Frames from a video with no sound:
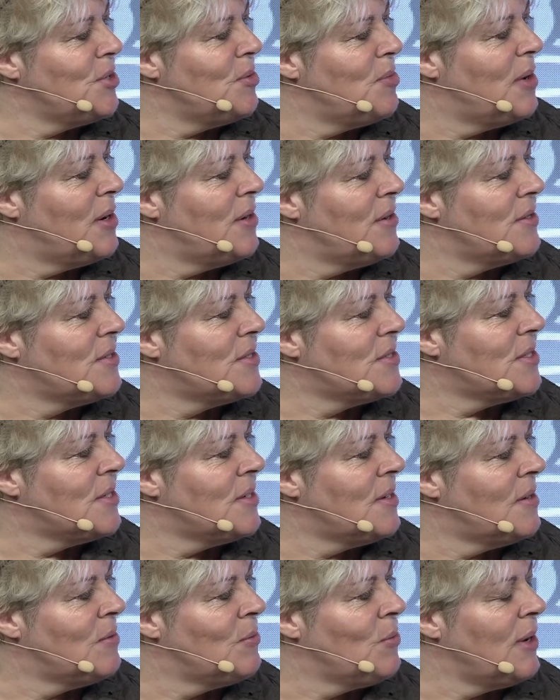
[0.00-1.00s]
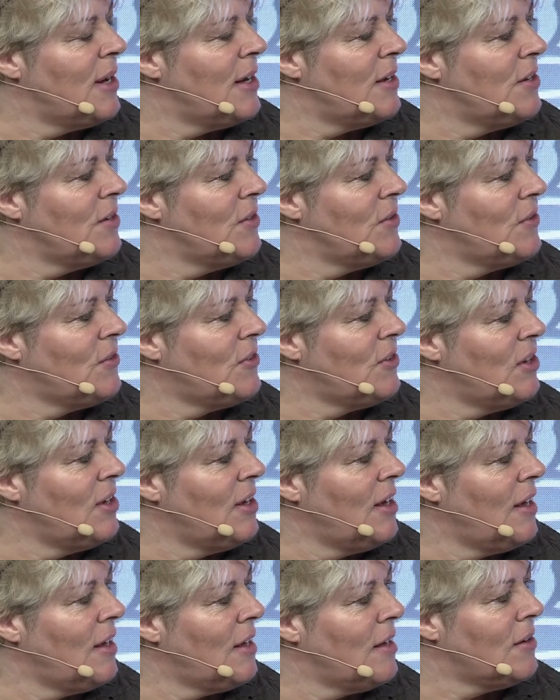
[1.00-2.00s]
you most, and where do you
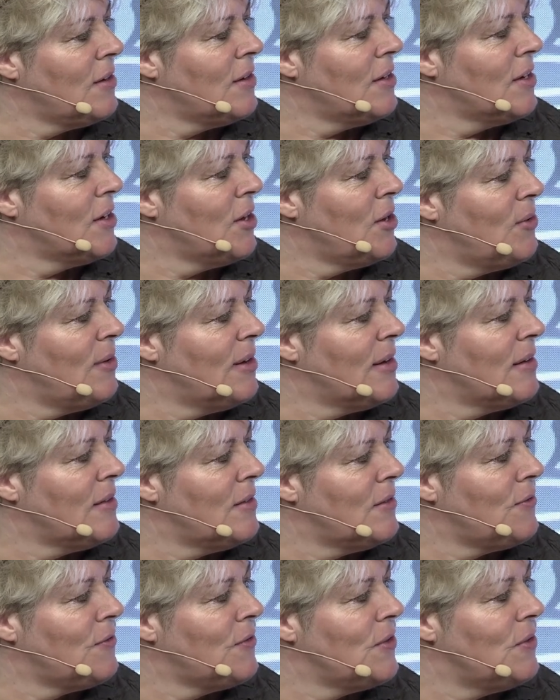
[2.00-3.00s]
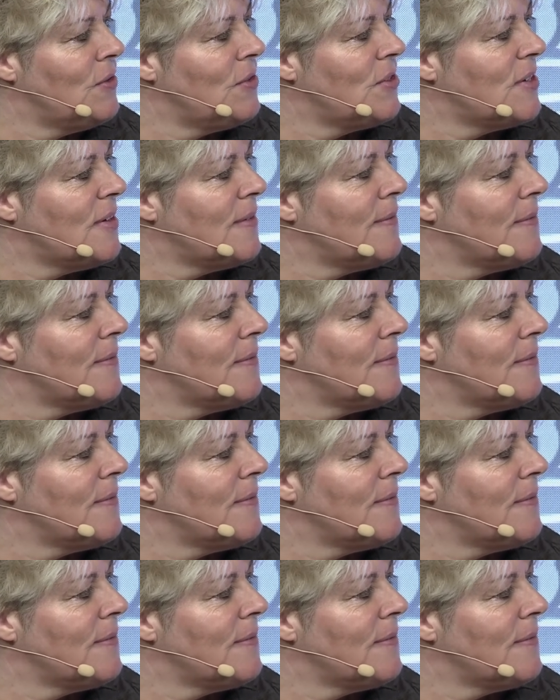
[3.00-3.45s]
see AI going in the future?